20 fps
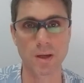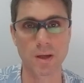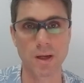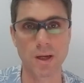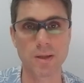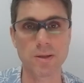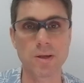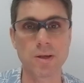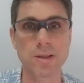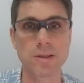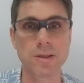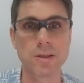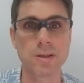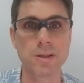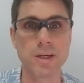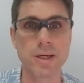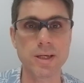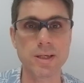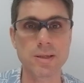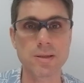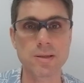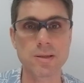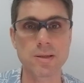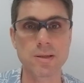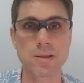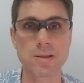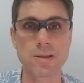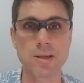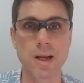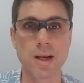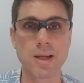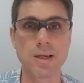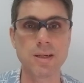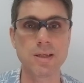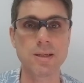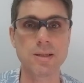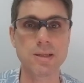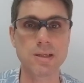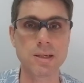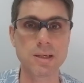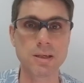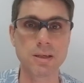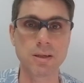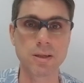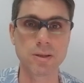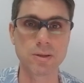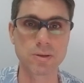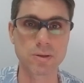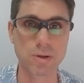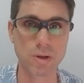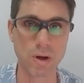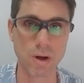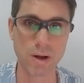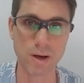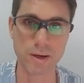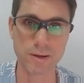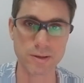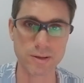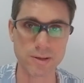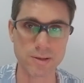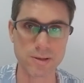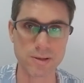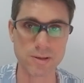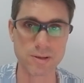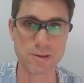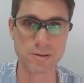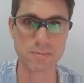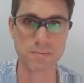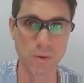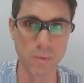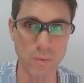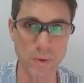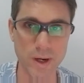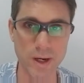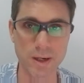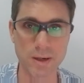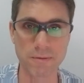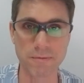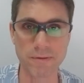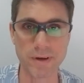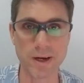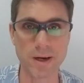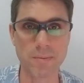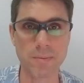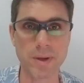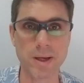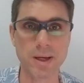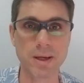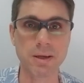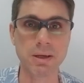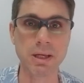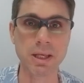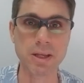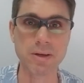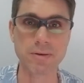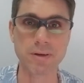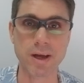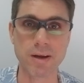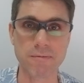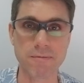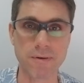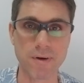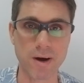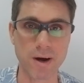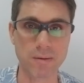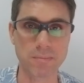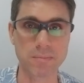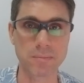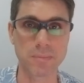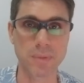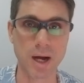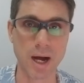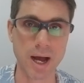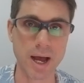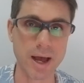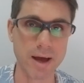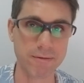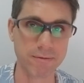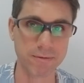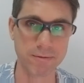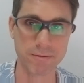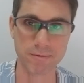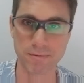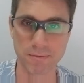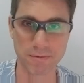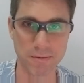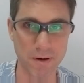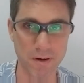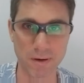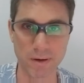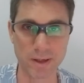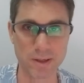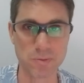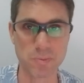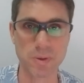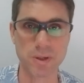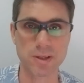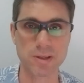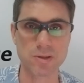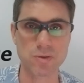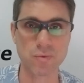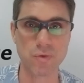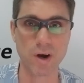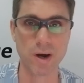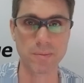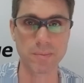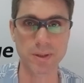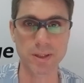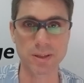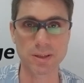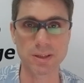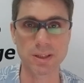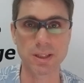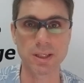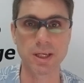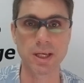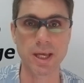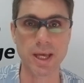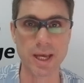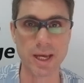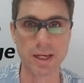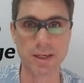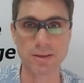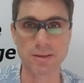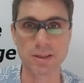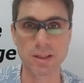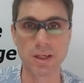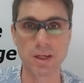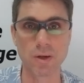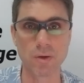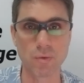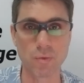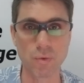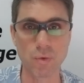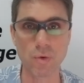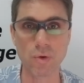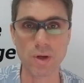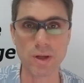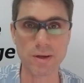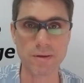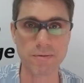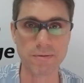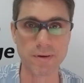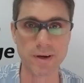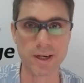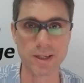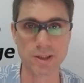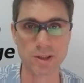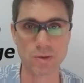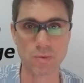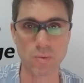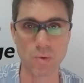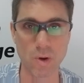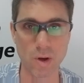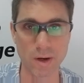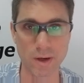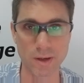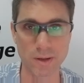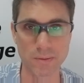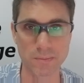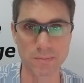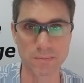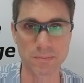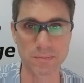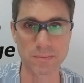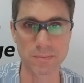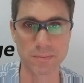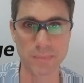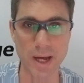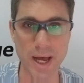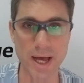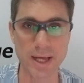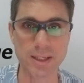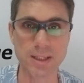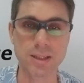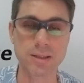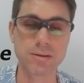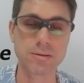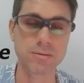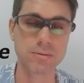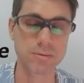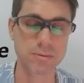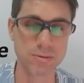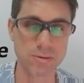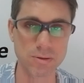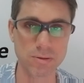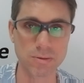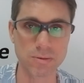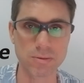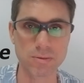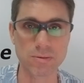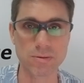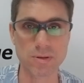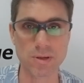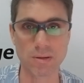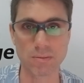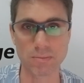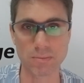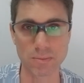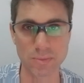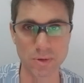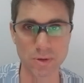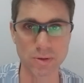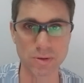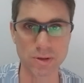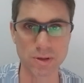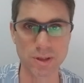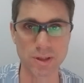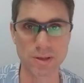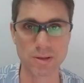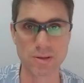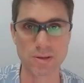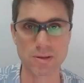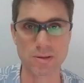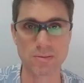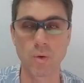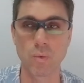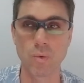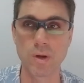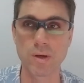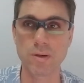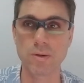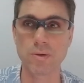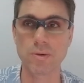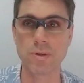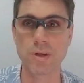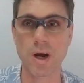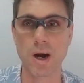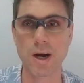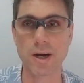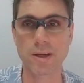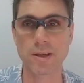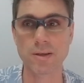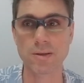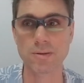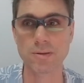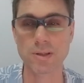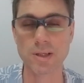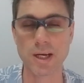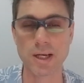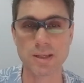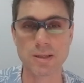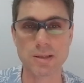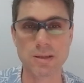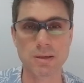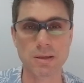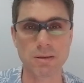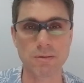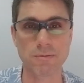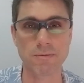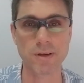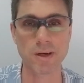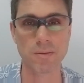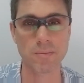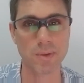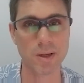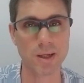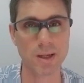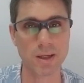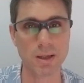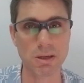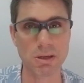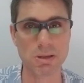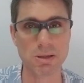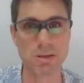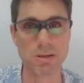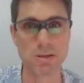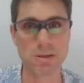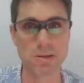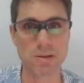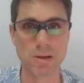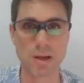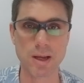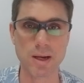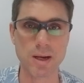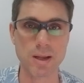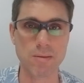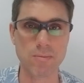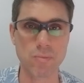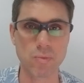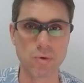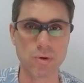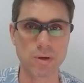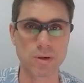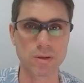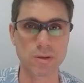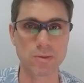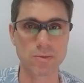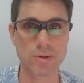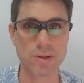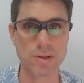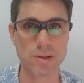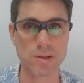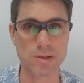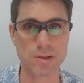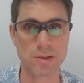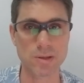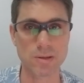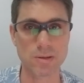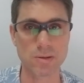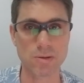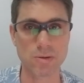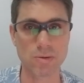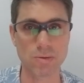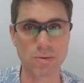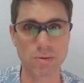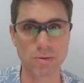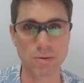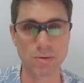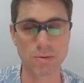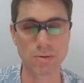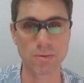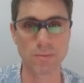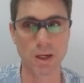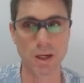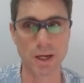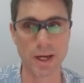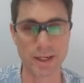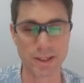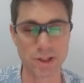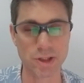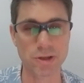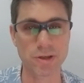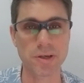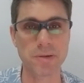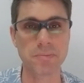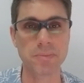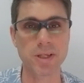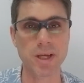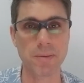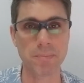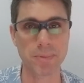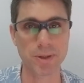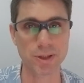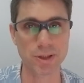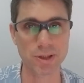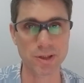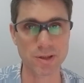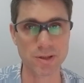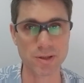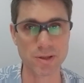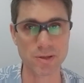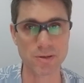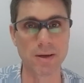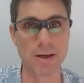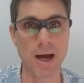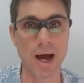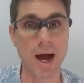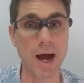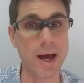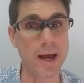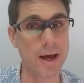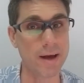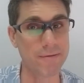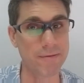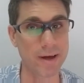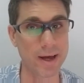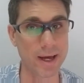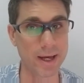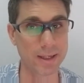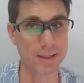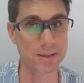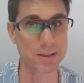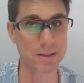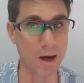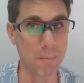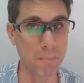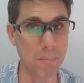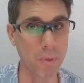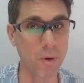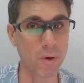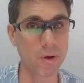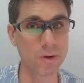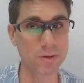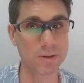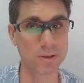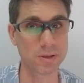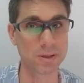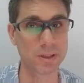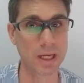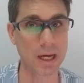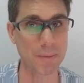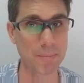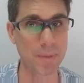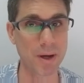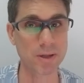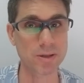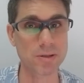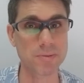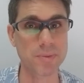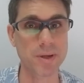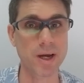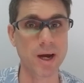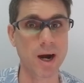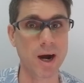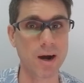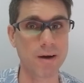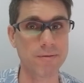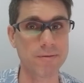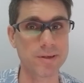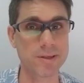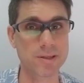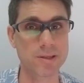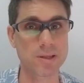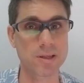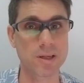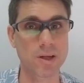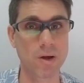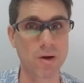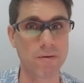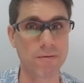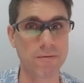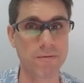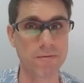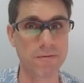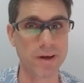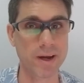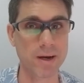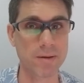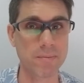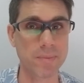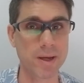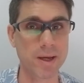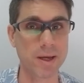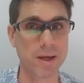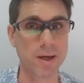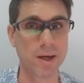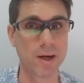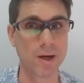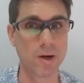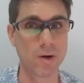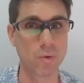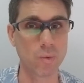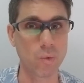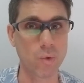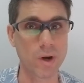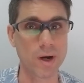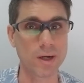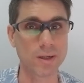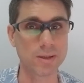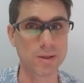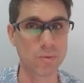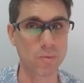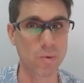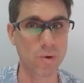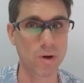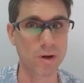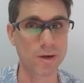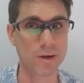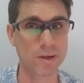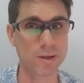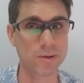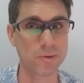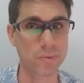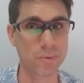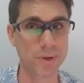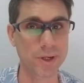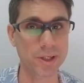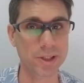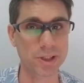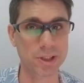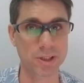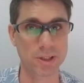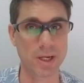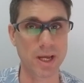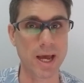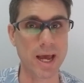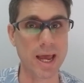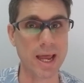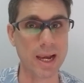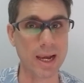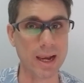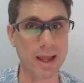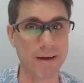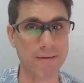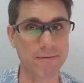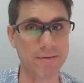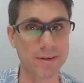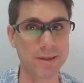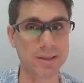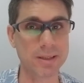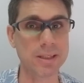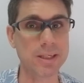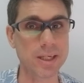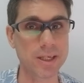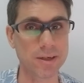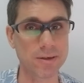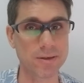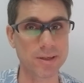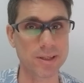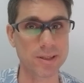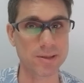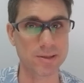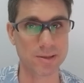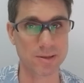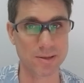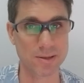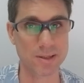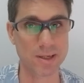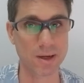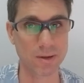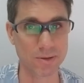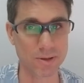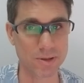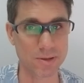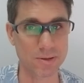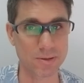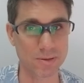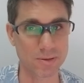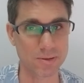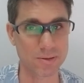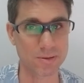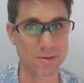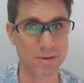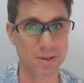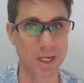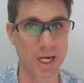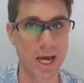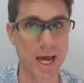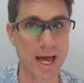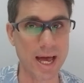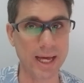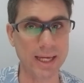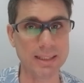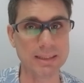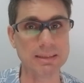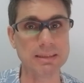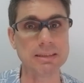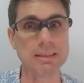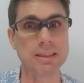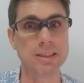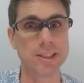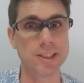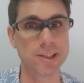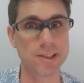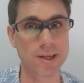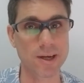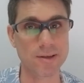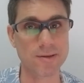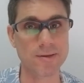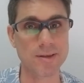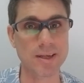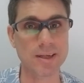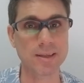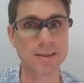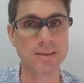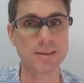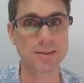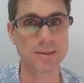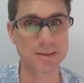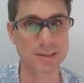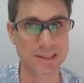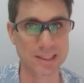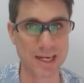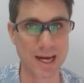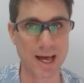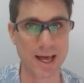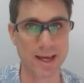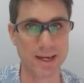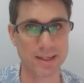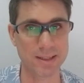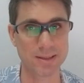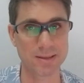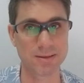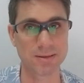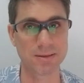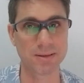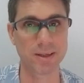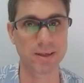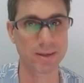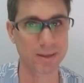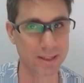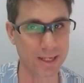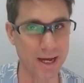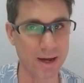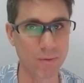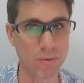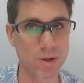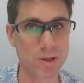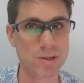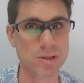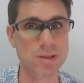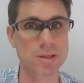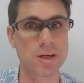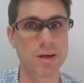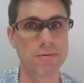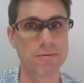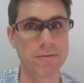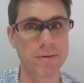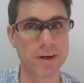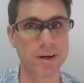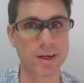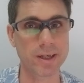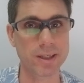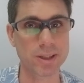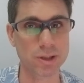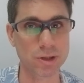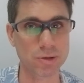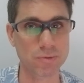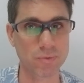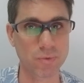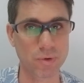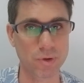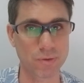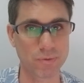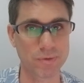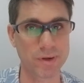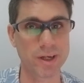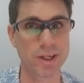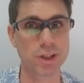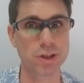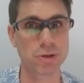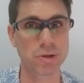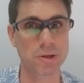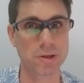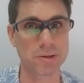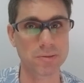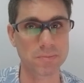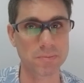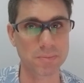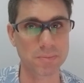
Another is salinity tolerance, where vannamei you can farm. I have experience farming in fully fresh water added to some nutrients. One could argue that vannamei is slightly more resistant to extreme temperatures. I have had a pond about to be harvested of vannamei where the water reached 11 degrees Celsius and nothing died. That was a very short